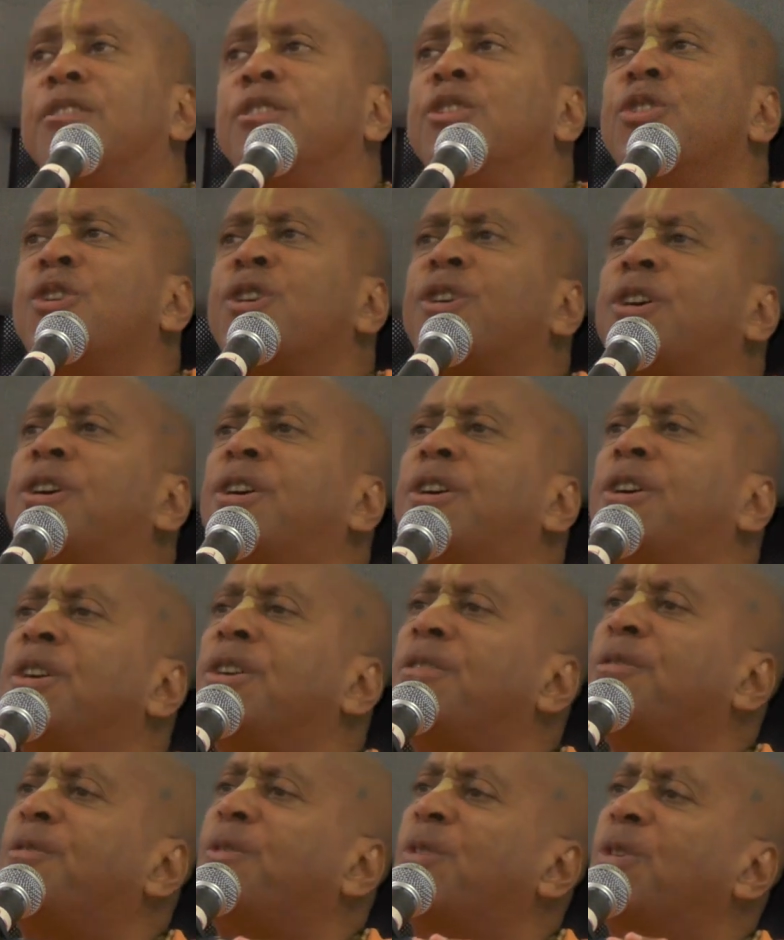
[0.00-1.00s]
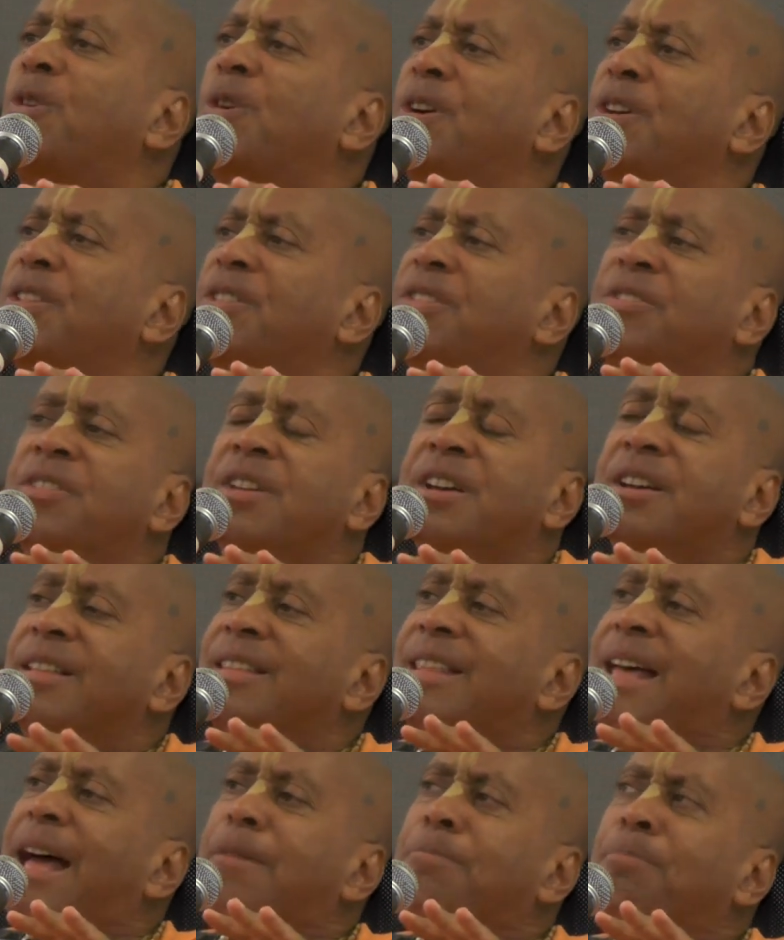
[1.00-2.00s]
Look for
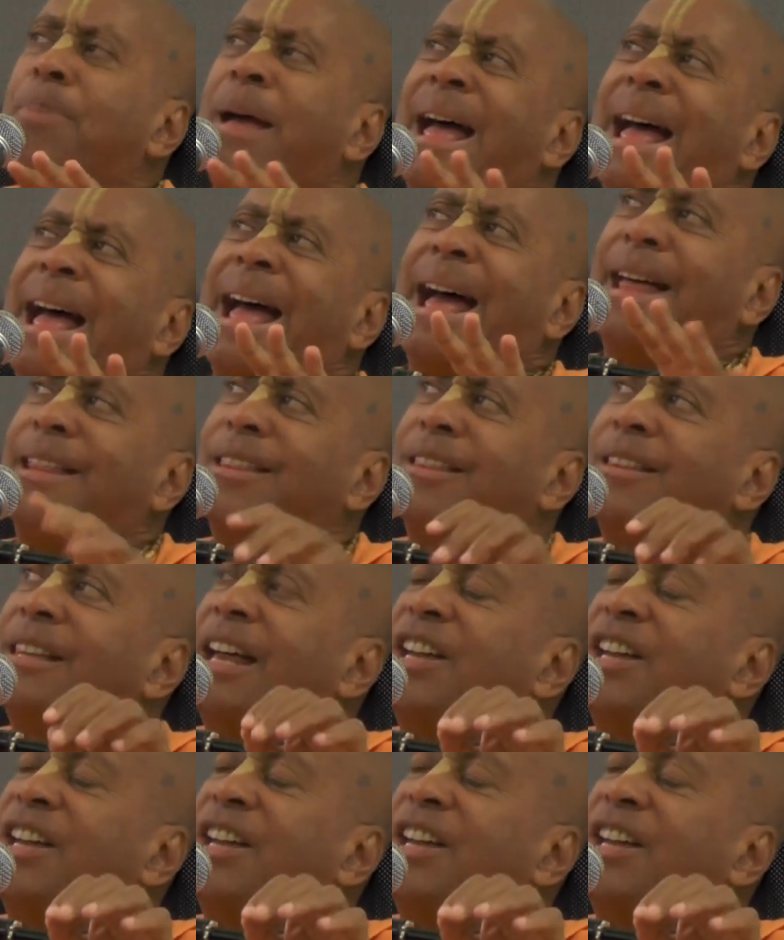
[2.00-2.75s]
that path,